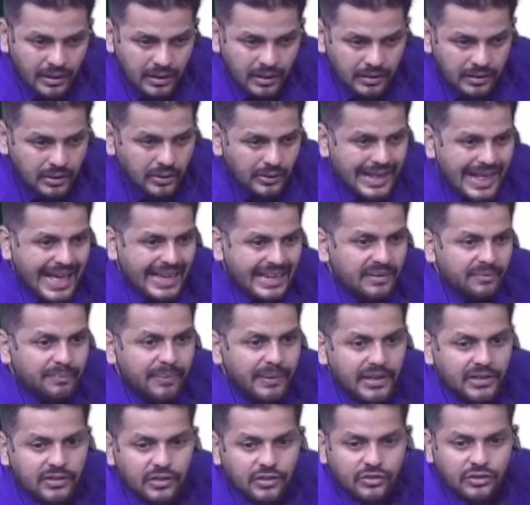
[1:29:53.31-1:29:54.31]
Now Larry
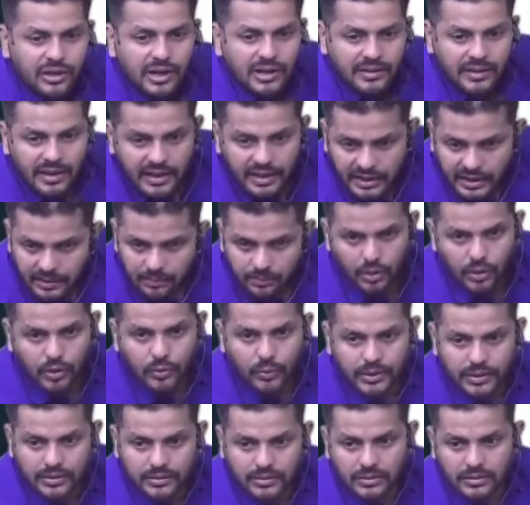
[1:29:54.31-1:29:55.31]
Page is not there anymore
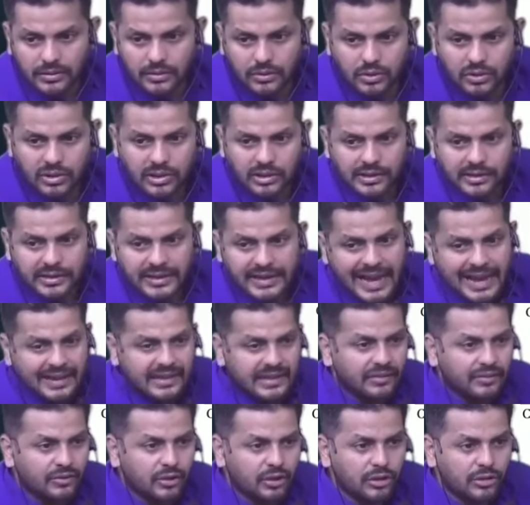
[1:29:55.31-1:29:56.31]
with Google in the
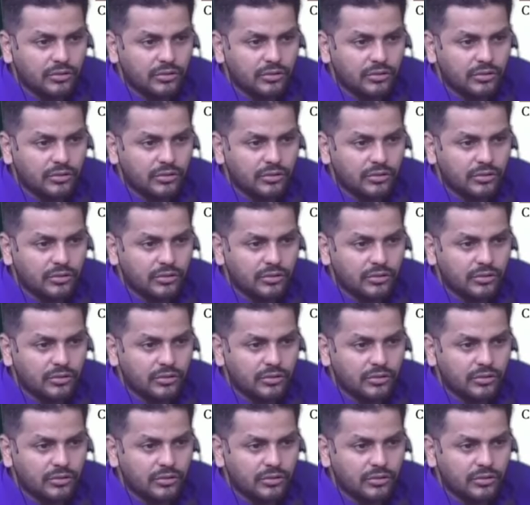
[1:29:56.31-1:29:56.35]
active role.